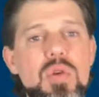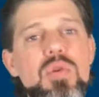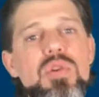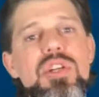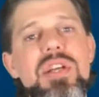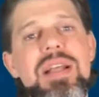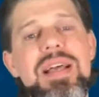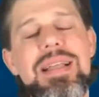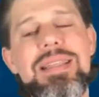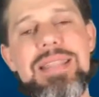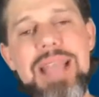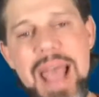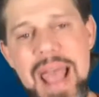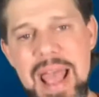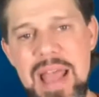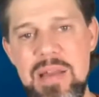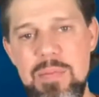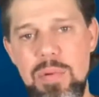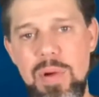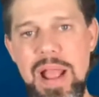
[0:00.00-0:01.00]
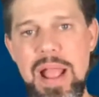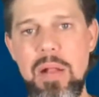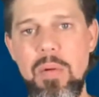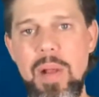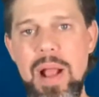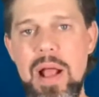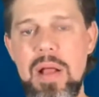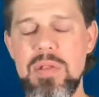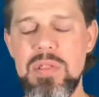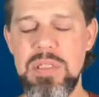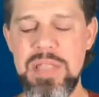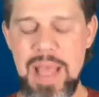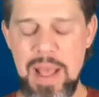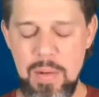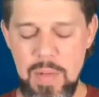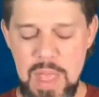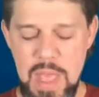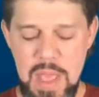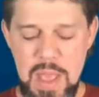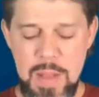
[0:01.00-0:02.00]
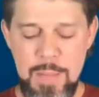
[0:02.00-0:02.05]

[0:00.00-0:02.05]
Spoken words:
you should attend break rounds. Now,